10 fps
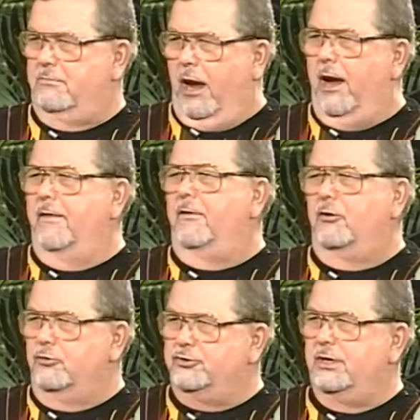Yeah,
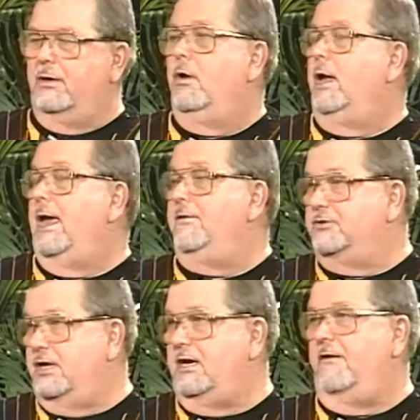they're losing. And
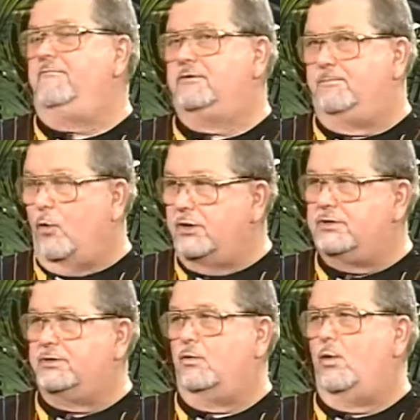there's enough
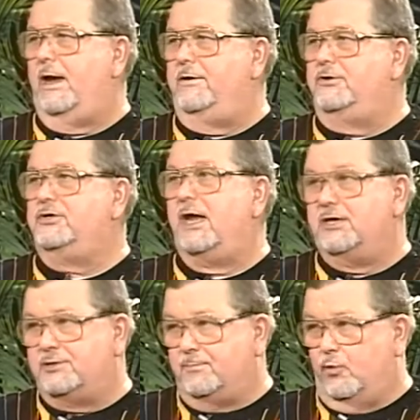sports writers
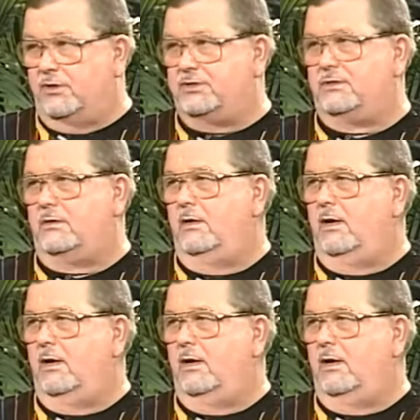and sports